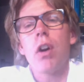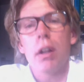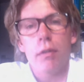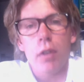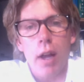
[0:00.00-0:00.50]

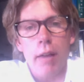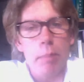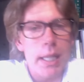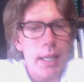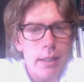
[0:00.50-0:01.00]
of life
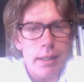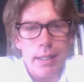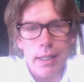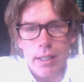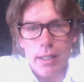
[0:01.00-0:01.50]
begins
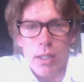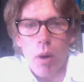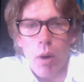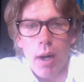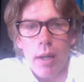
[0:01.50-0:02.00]
in the
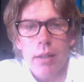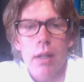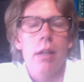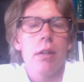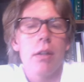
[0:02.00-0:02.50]
squat,
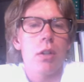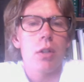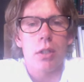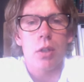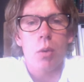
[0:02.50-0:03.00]
not
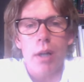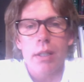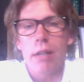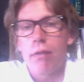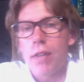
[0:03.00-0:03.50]
just
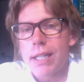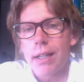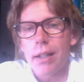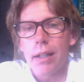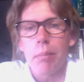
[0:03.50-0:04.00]
squatting physically, but